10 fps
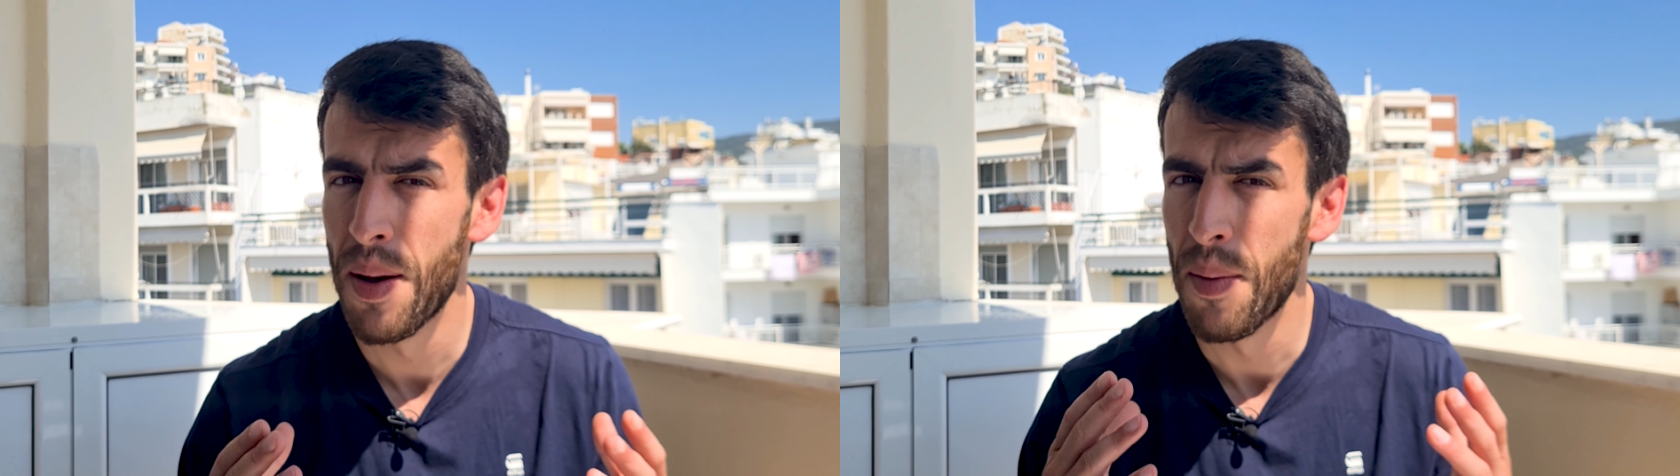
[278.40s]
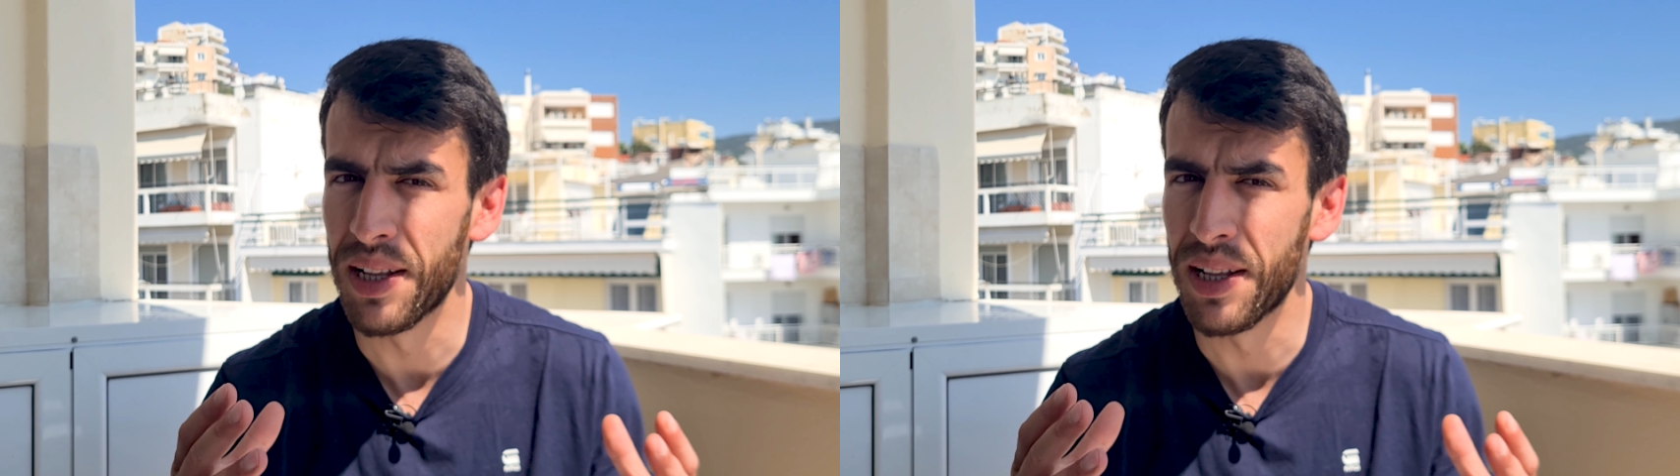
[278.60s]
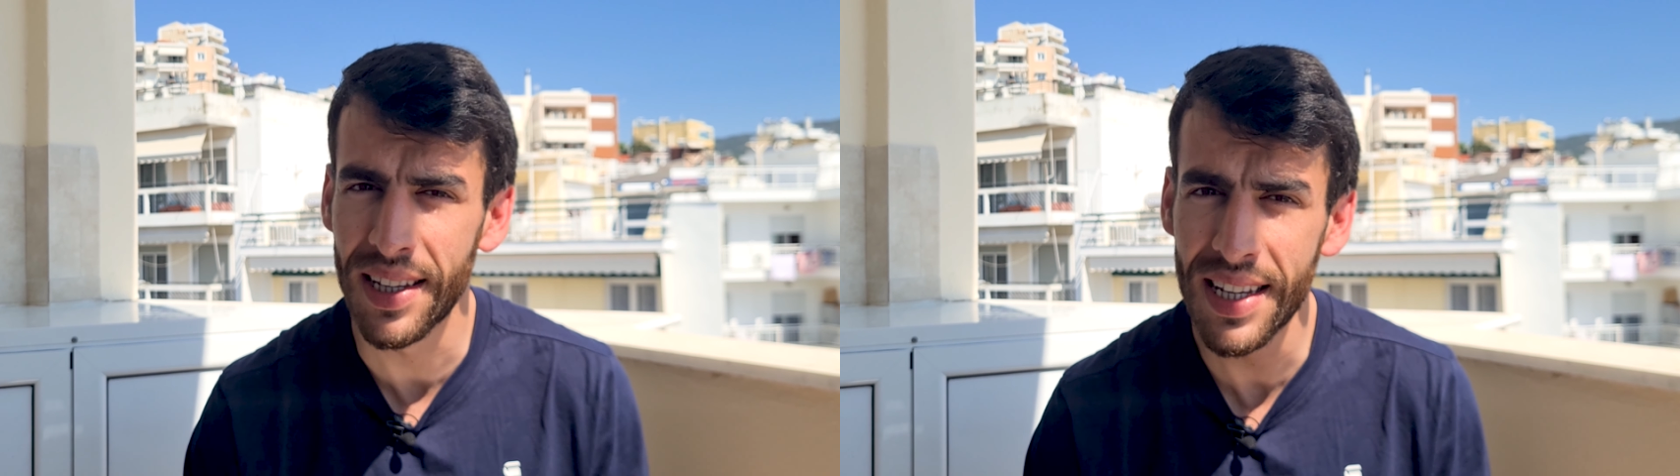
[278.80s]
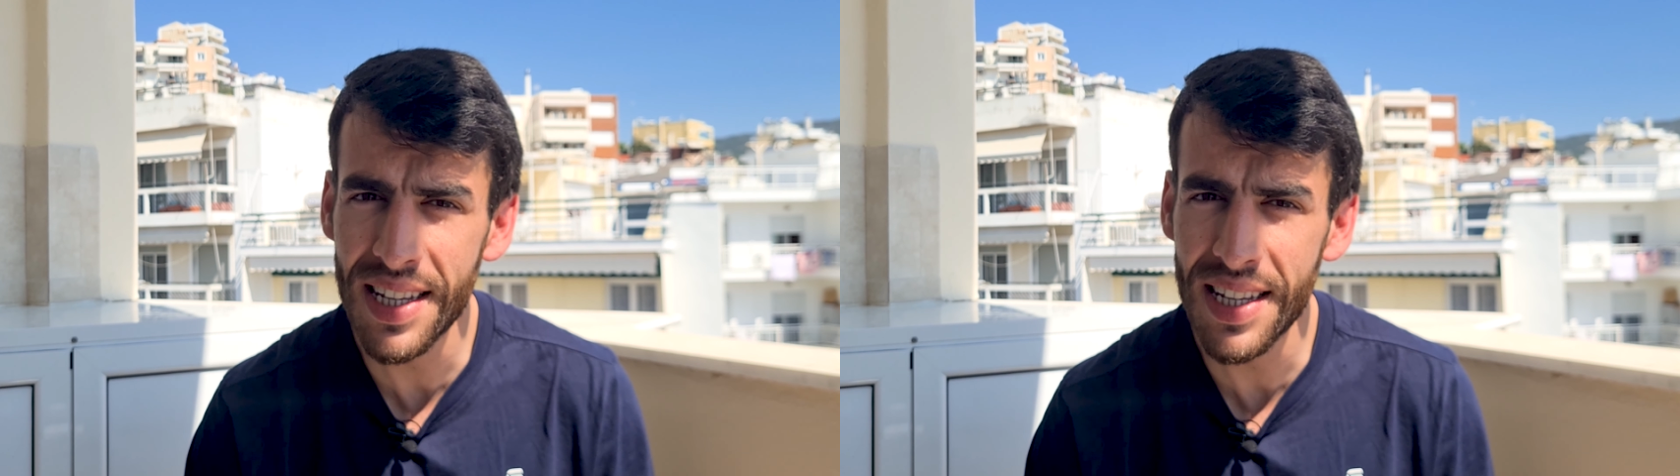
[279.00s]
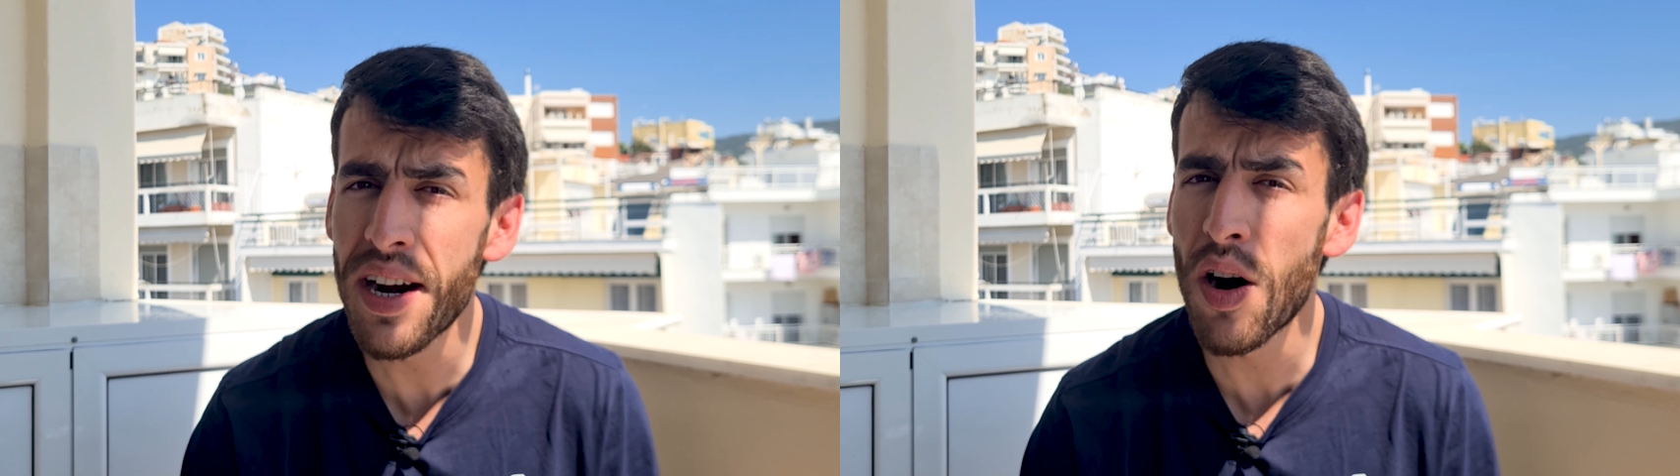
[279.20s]
But
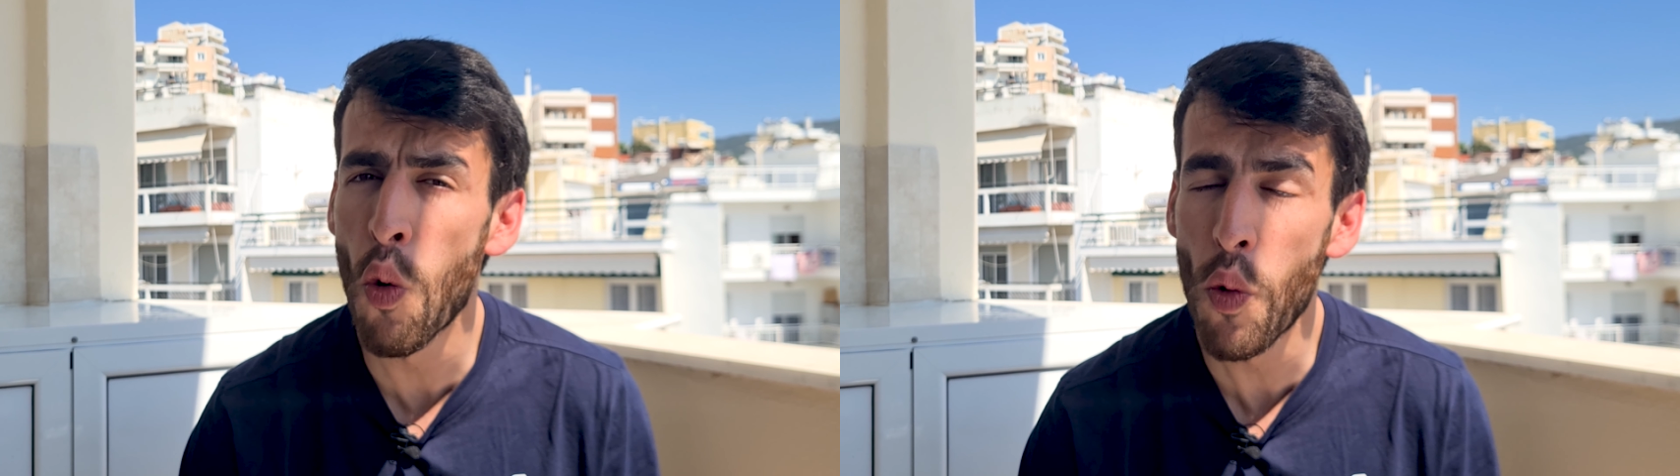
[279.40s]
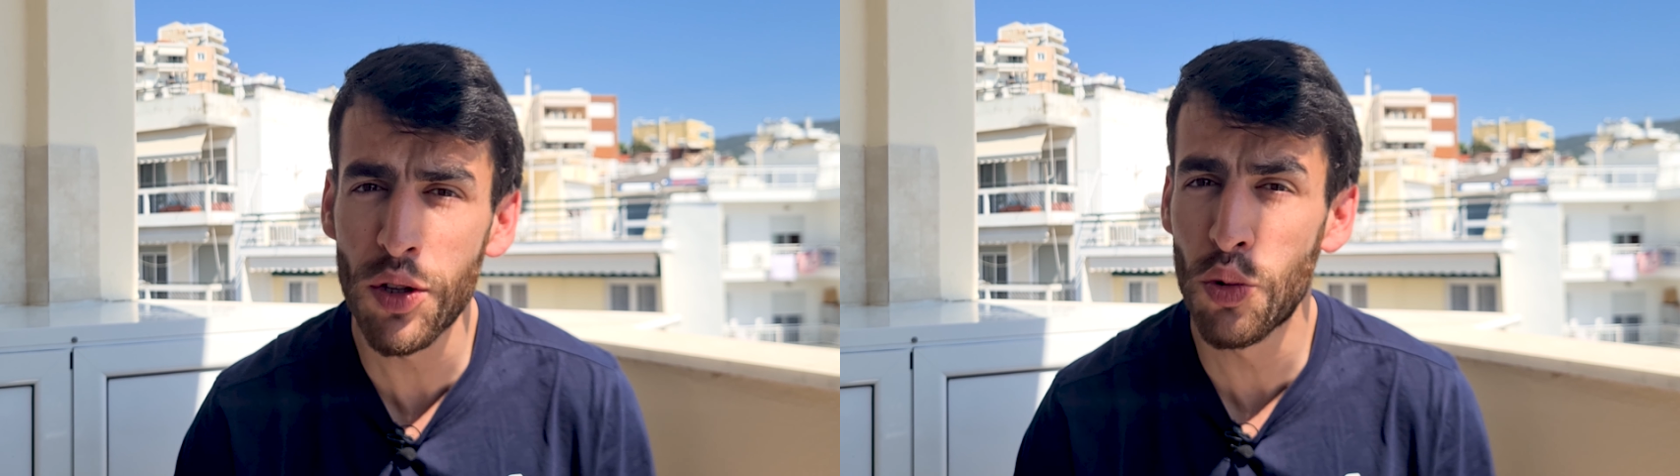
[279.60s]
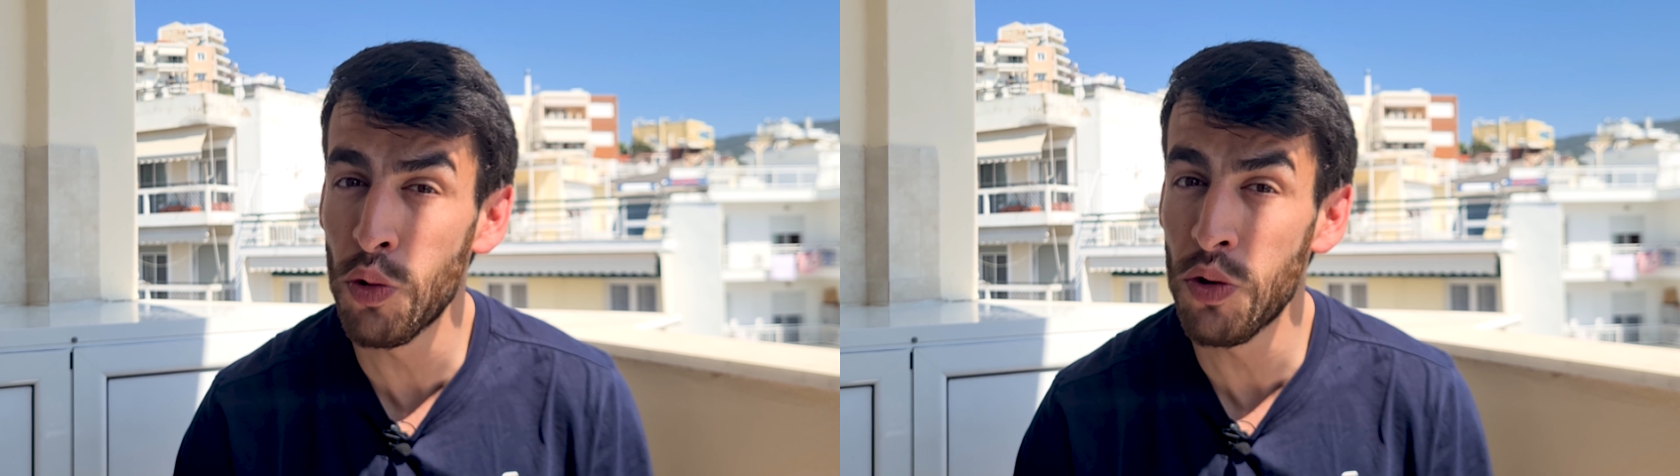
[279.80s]
is there a way to